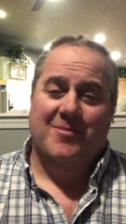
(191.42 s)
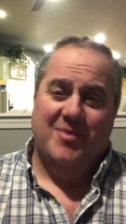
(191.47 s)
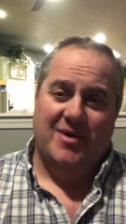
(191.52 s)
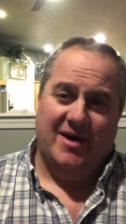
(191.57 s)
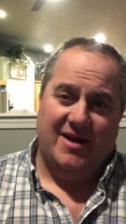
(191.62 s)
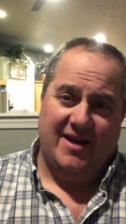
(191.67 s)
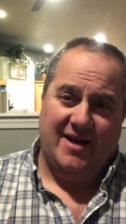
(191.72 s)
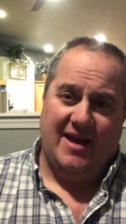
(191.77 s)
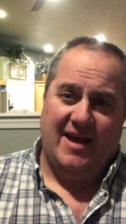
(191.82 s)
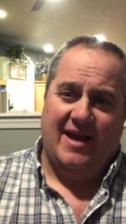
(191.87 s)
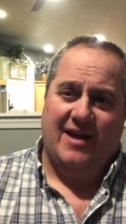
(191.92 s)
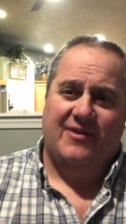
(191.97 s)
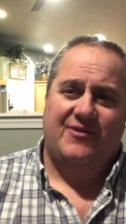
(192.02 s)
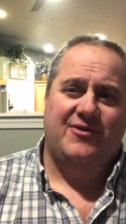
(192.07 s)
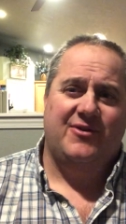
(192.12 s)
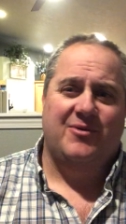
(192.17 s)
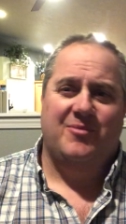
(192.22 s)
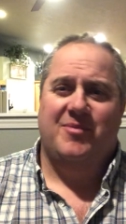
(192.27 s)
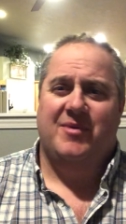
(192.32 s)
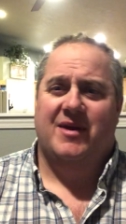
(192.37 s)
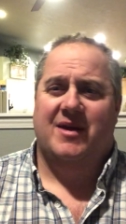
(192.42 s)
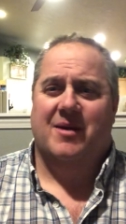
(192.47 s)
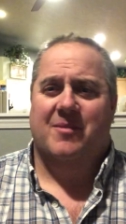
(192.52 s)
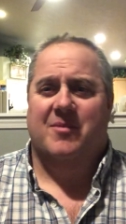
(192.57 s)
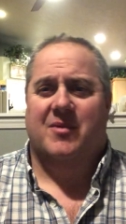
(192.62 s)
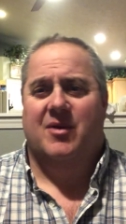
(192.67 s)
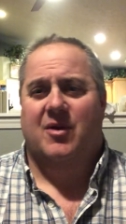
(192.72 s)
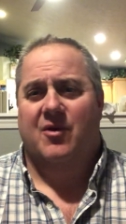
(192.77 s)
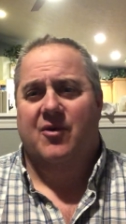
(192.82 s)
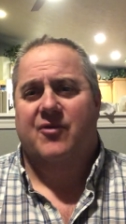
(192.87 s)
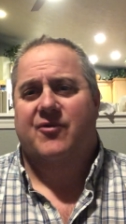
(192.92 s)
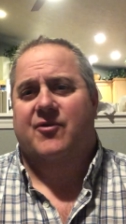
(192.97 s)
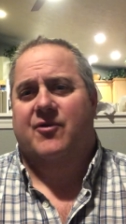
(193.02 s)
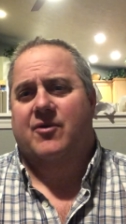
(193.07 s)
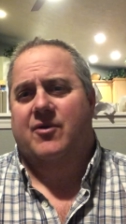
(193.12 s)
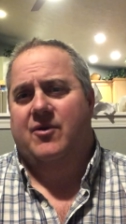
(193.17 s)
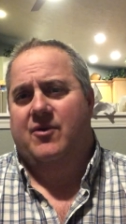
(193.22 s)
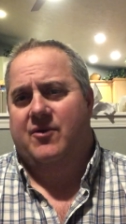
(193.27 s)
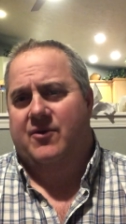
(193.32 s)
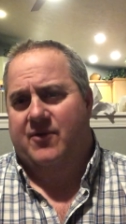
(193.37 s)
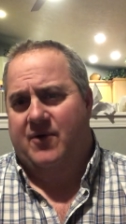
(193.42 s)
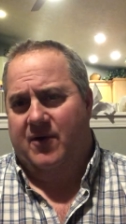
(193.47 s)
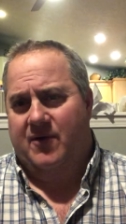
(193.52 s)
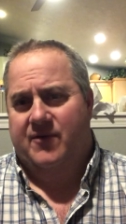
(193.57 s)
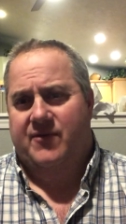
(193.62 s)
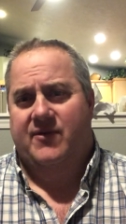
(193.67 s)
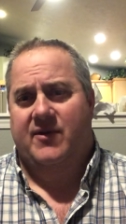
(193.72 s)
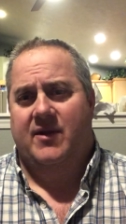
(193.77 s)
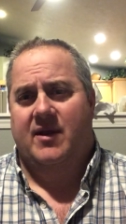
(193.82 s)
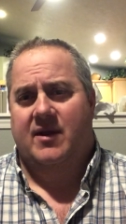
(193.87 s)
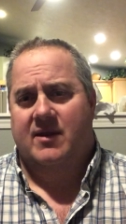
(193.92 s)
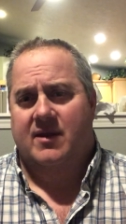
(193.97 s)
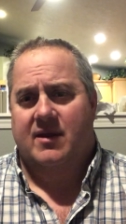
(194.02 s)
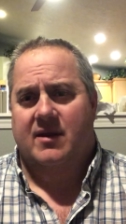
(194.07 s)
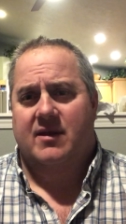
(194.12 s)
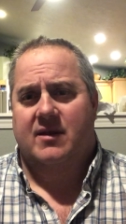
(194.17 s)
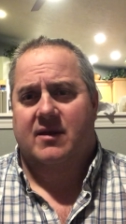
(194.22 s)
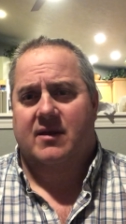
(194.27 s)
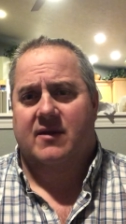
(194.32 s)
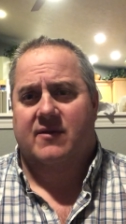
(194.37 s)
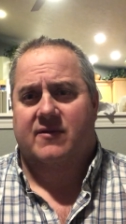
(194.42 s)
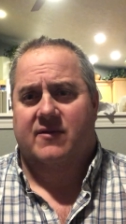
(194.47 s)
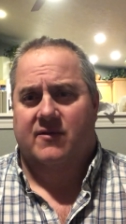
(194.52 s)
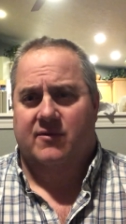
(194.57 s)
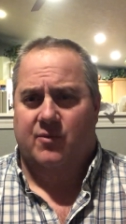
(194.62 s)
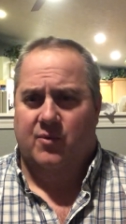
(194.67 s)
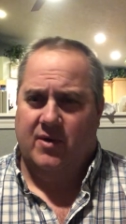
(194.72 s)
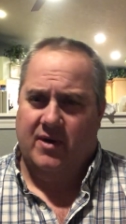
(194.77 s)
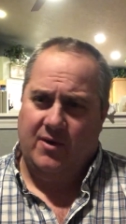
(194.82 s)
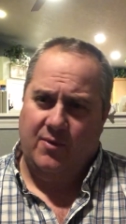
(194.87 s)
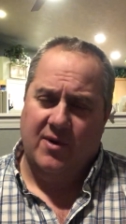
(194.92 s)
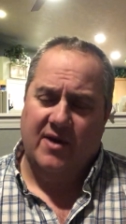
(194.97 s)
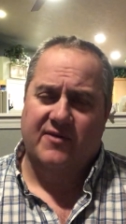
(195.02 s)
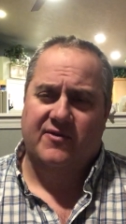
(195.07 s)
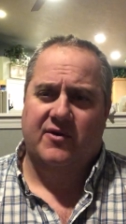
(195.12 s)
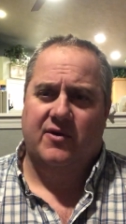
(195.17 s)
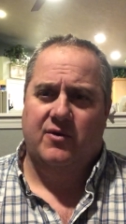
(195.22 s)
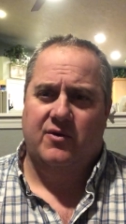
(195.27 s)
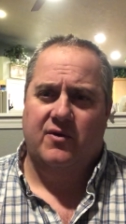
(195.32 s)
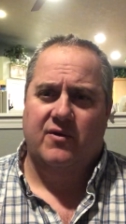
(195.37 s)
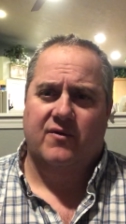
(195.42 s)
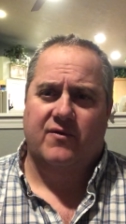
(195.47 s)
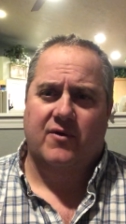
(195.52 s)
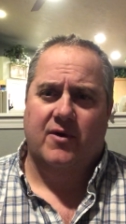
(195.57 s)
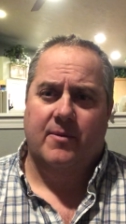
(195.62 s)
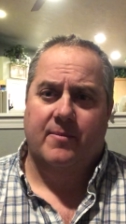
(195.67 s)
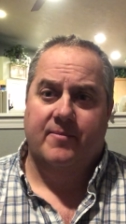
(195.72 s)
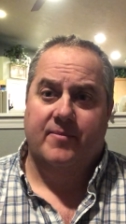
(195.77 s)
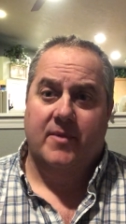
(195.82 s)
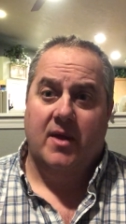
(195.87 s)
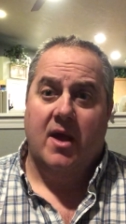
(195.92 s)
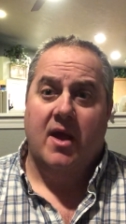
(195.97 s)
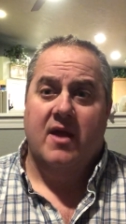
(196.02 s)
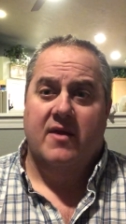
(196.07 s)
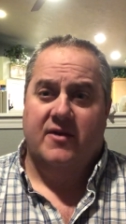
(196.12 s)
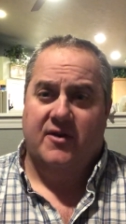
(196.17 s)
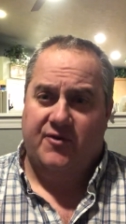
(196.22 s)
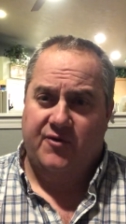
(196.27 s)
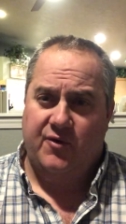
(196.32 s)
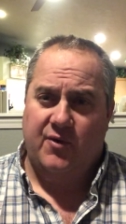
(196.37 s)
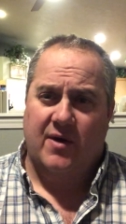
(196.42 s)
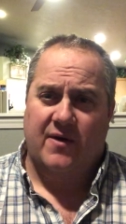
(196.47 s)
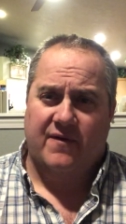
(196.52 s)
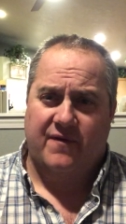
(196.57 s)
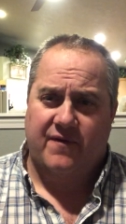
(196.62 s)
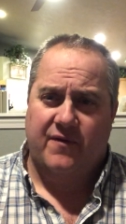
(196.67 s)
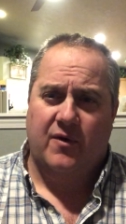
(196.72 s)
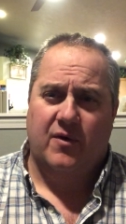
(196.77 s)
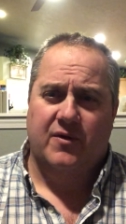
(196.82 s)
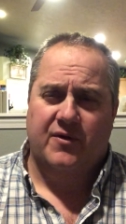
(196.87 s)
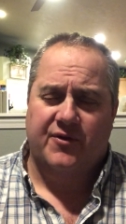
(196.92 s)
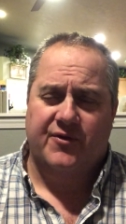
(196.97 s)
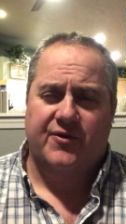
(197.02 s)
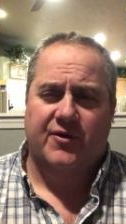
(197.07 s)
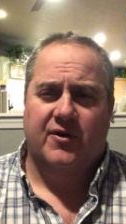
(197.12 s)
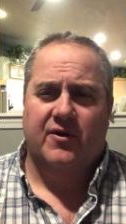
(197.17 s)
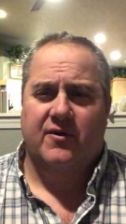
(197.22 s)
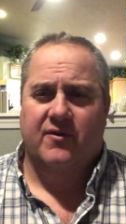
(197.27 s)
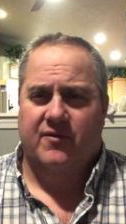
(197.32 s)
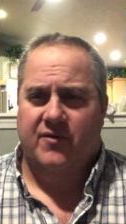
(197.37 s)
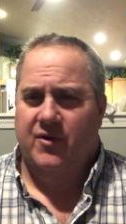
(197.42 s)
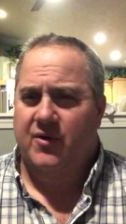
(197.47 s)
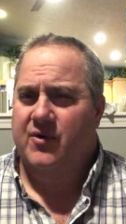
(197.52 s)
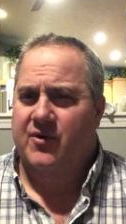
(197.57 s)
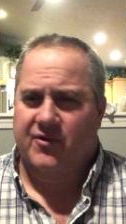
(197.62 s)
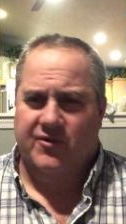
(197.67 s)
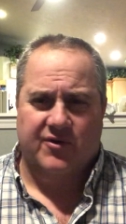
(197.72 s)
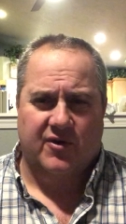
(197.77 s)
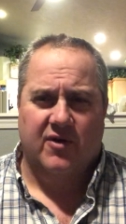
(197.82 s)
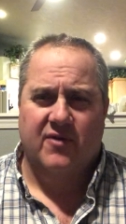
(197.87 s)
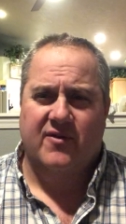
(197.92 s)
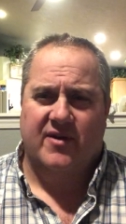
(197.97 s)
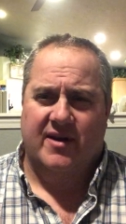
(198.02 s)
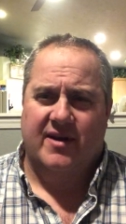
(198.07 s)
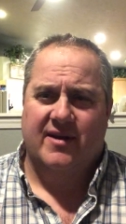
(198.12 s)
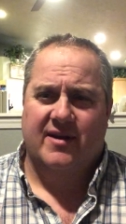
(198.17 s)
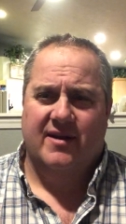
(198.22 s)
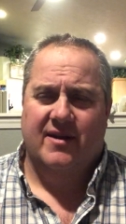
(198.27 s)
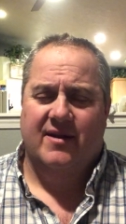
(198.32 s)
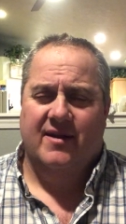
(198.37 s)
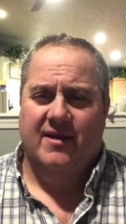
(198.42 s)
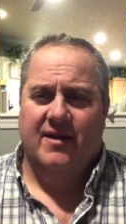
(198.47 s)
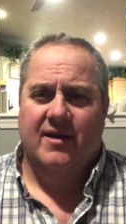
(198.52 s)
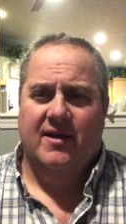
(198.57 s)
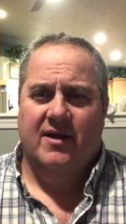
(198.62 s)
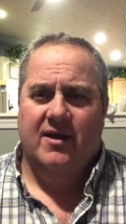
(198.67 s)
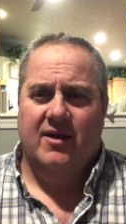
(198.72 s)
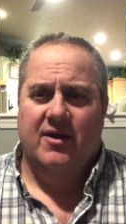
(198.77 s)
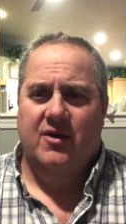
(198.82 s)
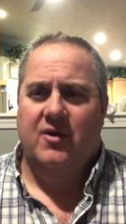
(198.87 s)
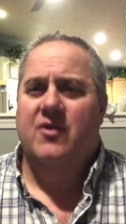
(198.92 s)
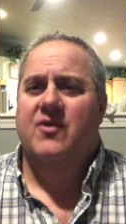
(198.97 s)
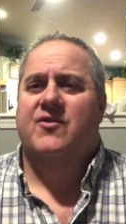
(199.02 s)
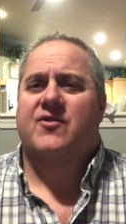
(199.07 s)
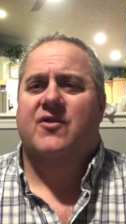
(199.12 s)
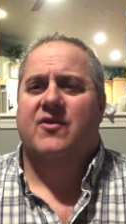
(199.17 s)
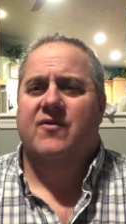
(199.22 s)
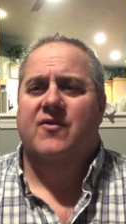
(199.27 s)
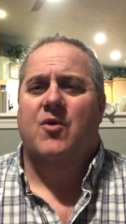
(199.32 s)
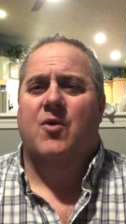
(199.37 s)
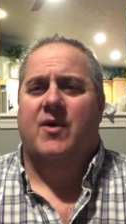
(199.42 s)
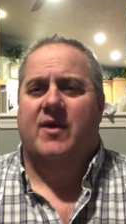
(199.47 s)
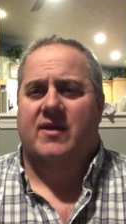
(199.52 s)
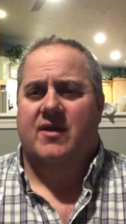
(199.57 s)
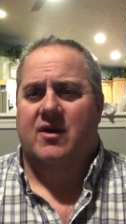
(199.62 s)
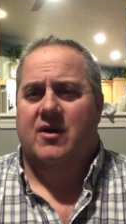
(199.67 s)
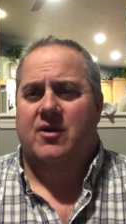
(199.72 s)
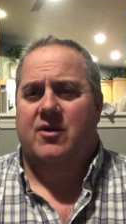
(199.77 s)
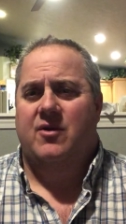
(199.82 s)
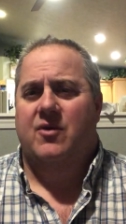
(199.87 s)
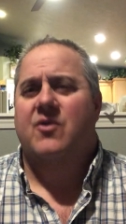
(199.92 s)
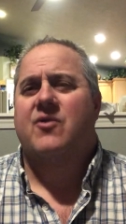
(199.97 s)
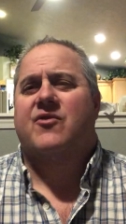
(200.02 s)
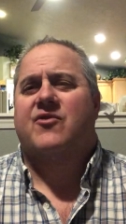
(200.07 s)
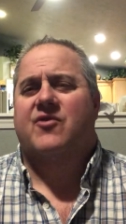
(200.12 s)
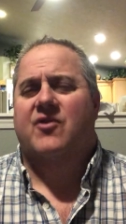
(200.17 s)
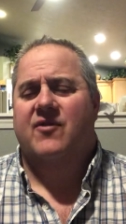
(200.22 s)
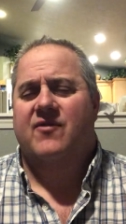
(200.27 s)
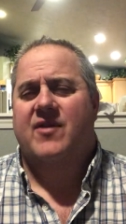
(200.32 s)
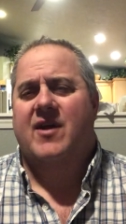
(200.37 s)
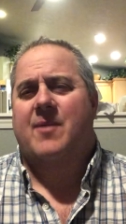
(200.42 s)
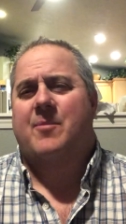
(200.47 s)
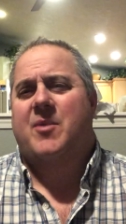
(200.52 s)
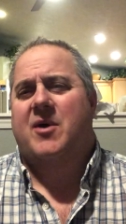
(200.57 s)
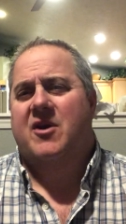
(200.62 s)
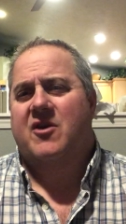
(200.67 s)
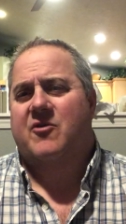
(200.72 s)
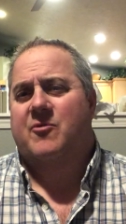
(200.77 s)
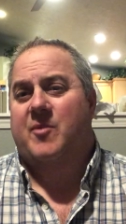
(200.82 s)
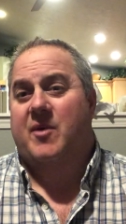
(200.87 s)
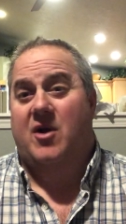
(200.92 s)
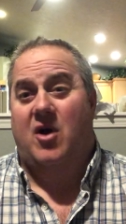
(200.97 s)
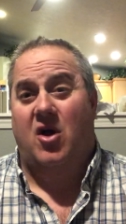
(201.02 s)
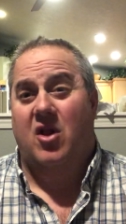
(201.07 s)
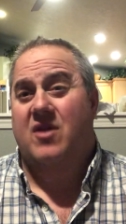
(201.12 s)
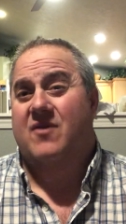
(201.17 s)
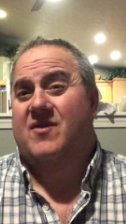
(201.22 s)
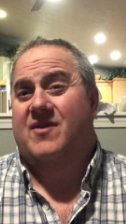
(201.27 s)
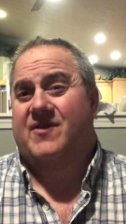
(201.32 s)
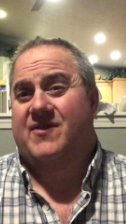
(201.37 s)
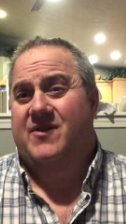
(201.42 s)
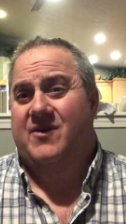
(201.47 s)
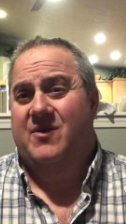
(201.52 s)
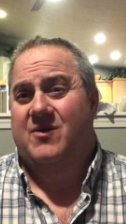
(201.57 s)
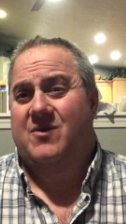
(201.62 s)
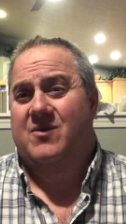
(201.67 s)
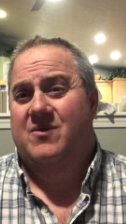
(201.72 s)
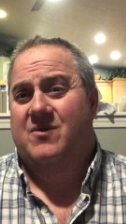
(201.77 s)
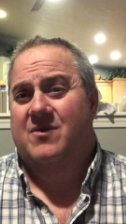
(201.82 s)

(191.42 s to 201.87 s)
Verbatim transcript: But as you become closer, you start seeing that this is what He rescued you from. That you have full deserve. You deserve it. You deserve going there. You deserve that punishment. All of us do.